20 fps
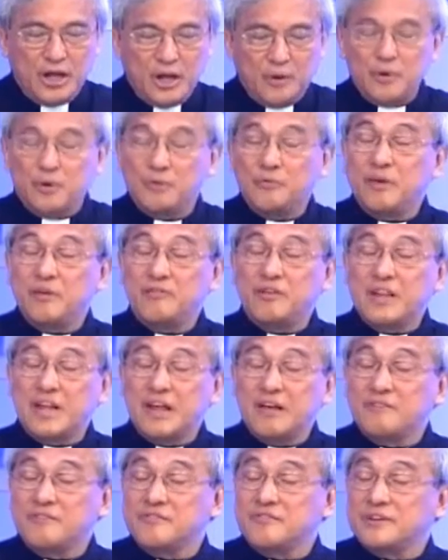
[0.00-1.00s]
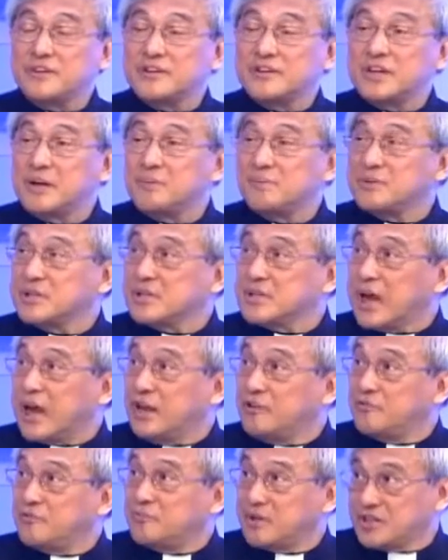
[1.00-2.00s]
We'll even have some
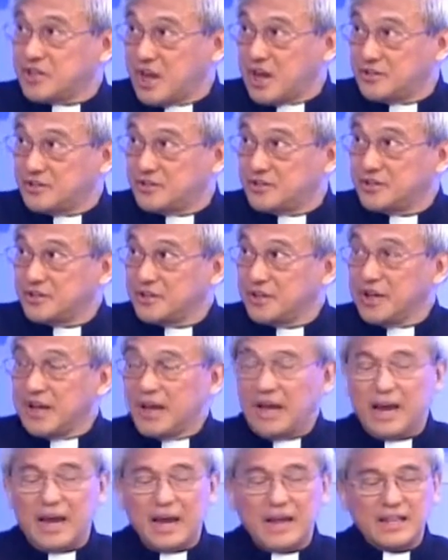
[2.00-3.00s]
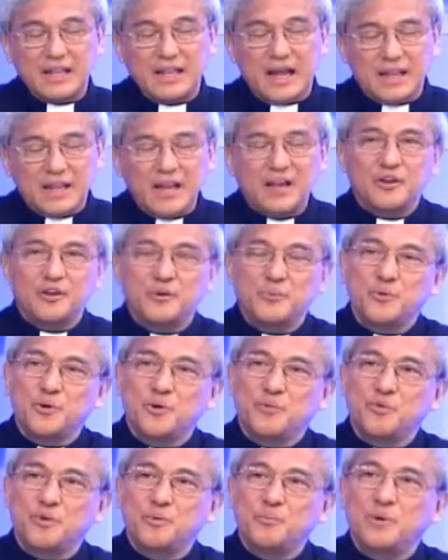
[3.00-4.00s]
kind of massage. And another
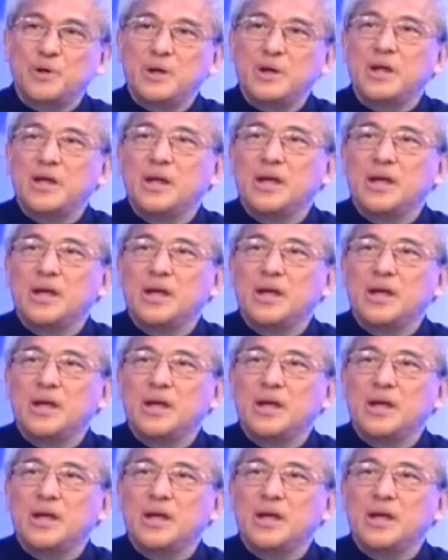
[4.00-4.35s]
booth would be